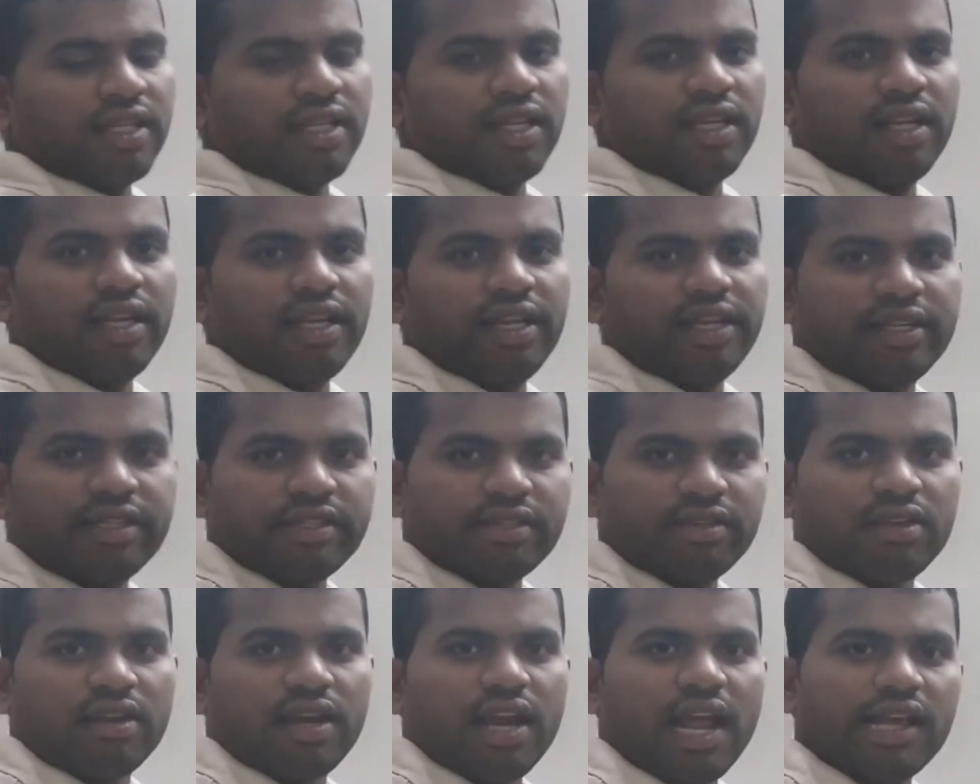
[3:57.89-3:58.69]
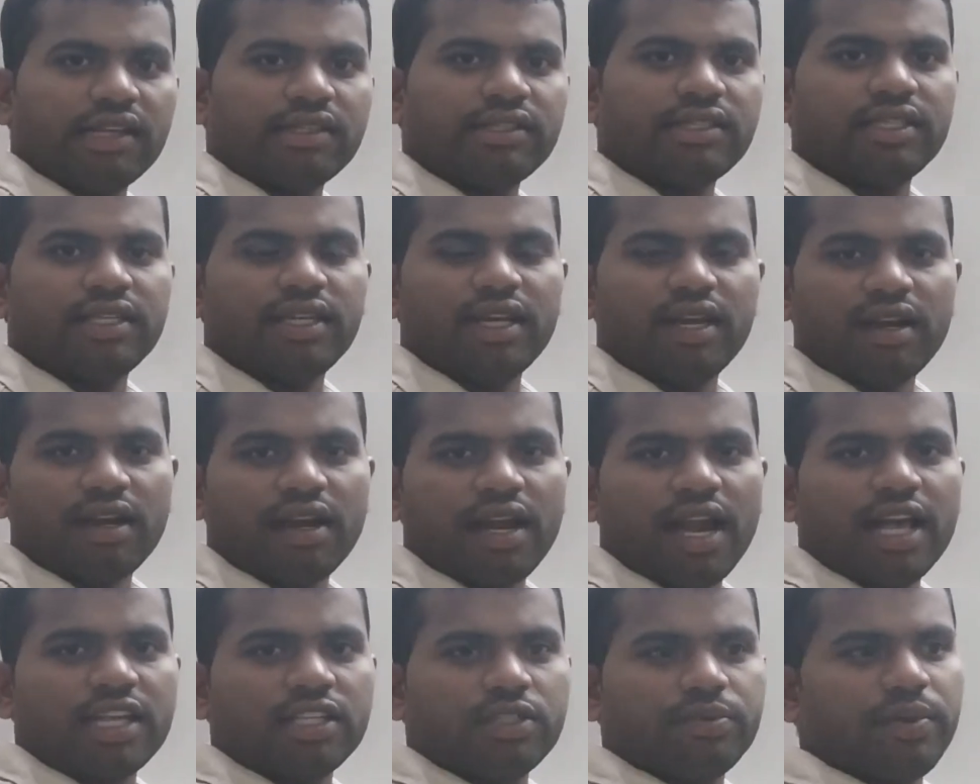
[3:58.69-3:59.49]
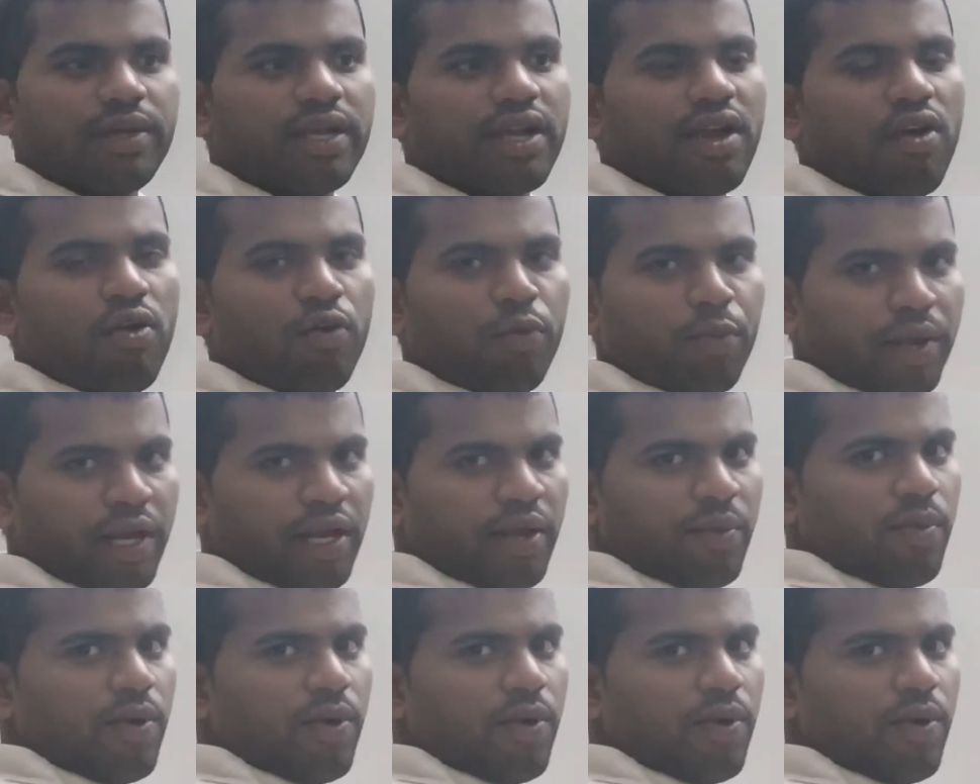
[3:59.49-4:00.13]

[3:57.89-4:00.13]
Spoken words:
It's a class C or class B. How many